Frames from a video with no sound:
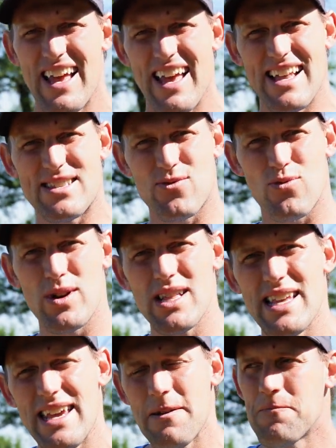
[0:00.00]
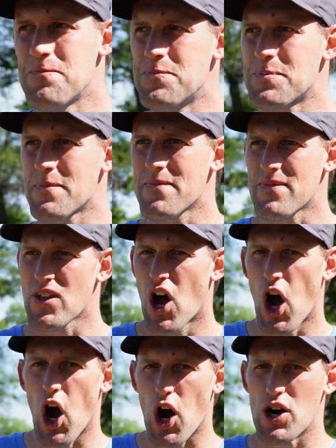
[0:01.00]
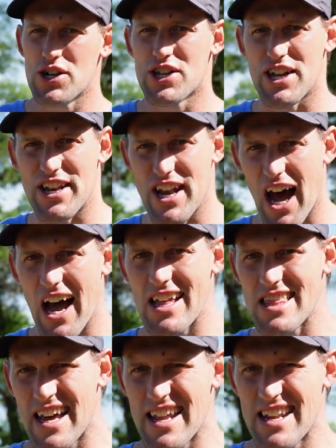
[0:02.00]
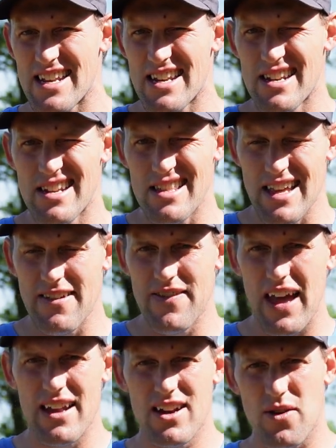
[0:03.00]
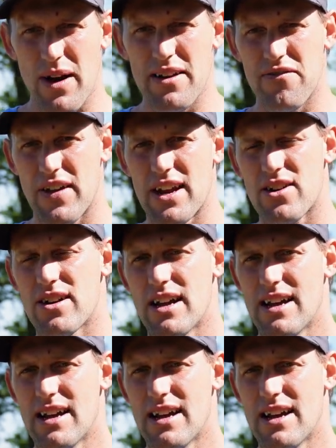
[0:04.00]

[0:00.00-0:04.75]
It's really hard to not let it leave that correct finger.